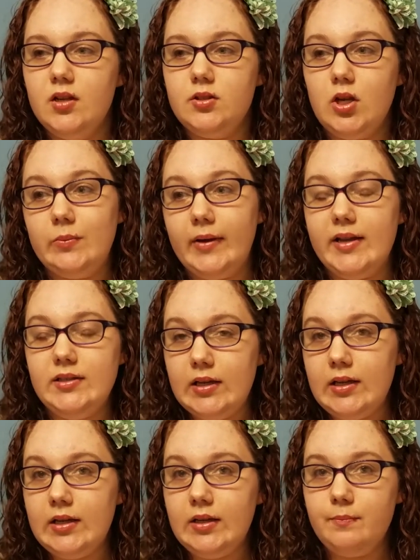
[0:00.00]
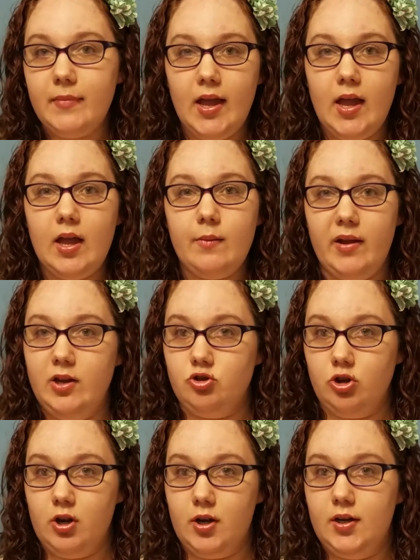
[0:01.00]
So I did make a
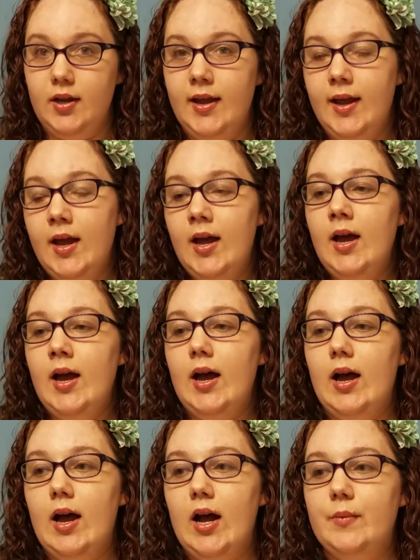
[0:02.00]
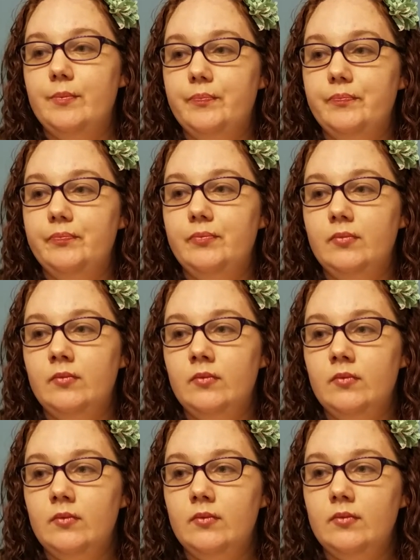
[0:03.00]
Patreon. Um,
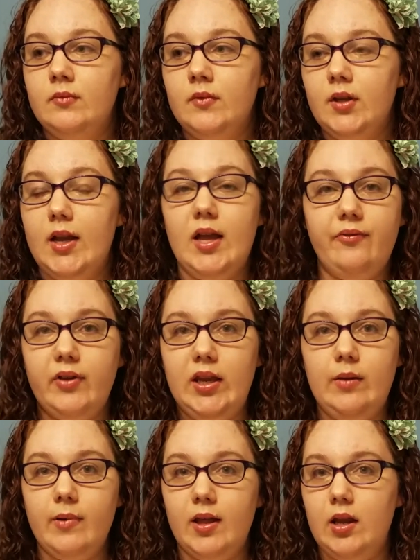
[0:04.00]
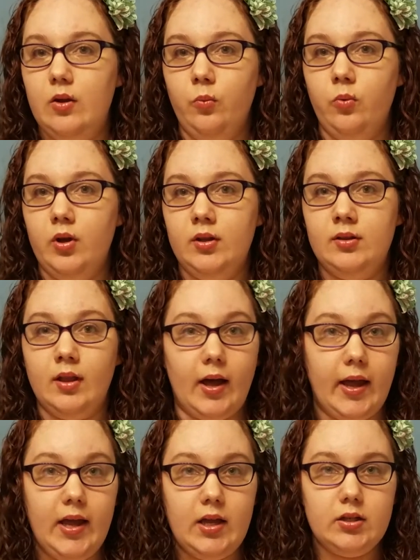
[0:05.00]
if anybody would
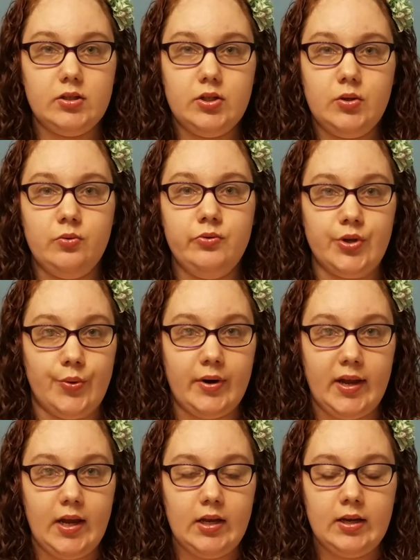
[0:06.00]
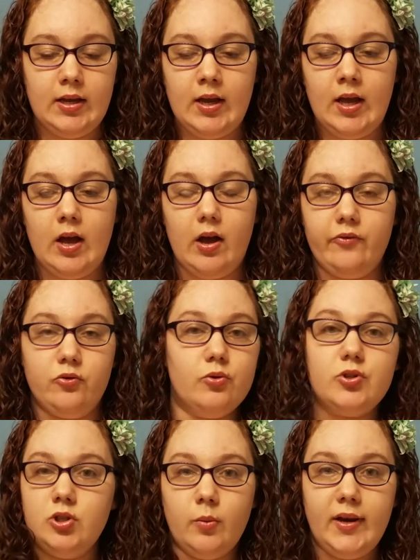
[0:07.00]
like to donate. Of
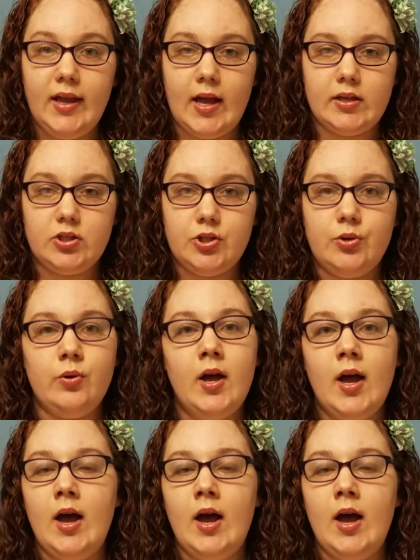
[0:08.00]
course, nobody has to.